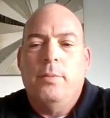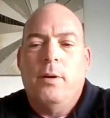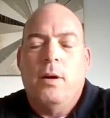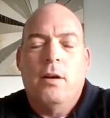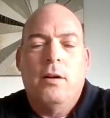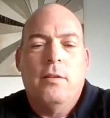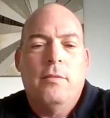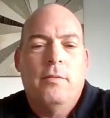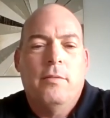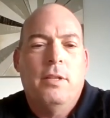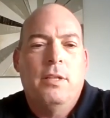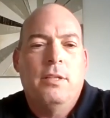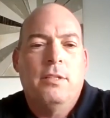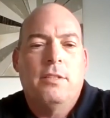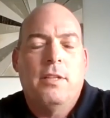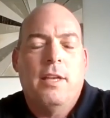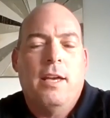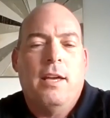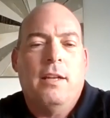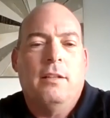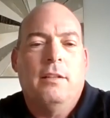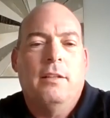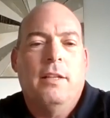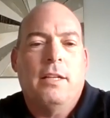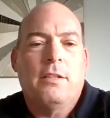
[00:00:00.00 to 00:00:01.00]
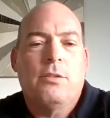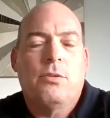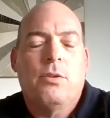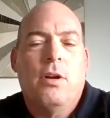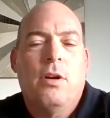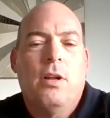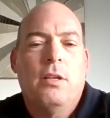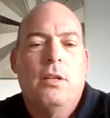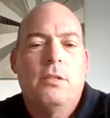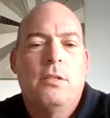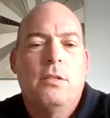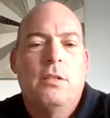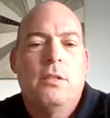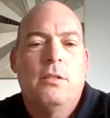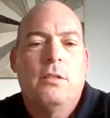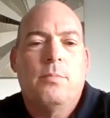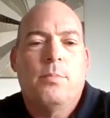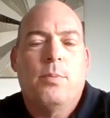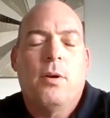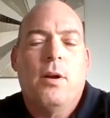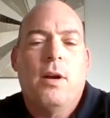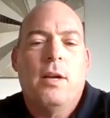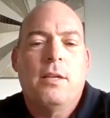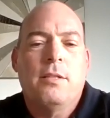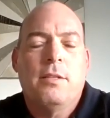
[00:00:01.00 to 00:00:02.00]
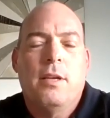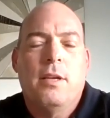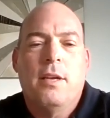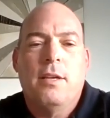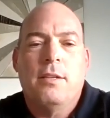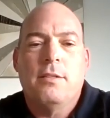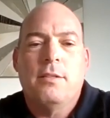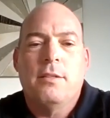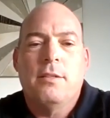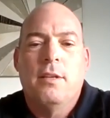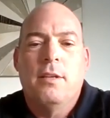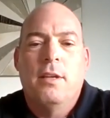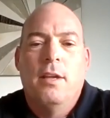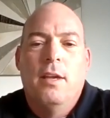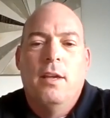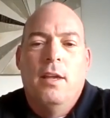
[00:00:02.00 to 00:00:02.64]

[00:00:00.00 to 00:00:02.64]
Part of it is that electrolysis process,